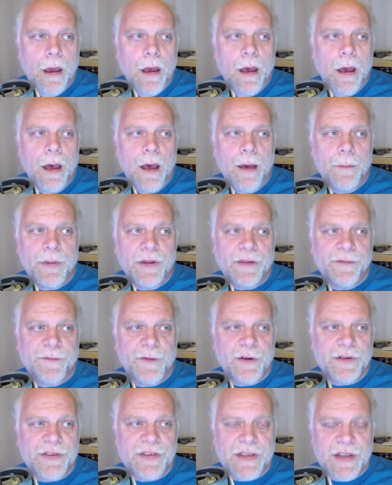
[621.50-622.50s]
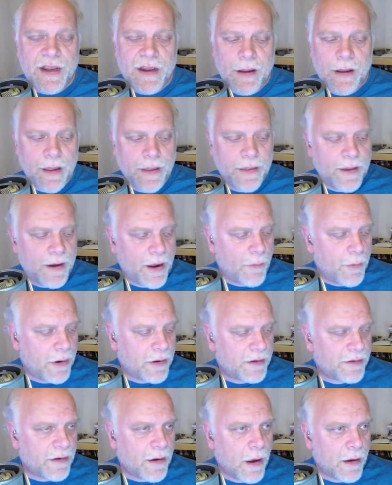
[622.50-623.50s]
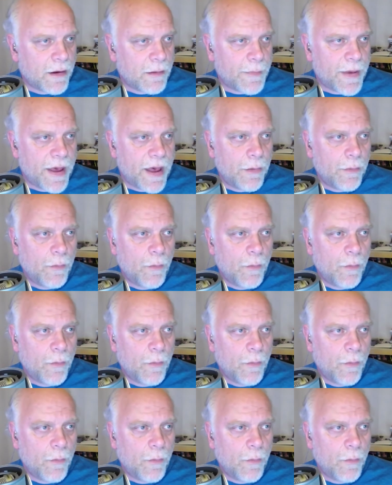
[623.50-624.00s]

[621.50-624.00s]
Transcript: But the first thing that I wanted to talk about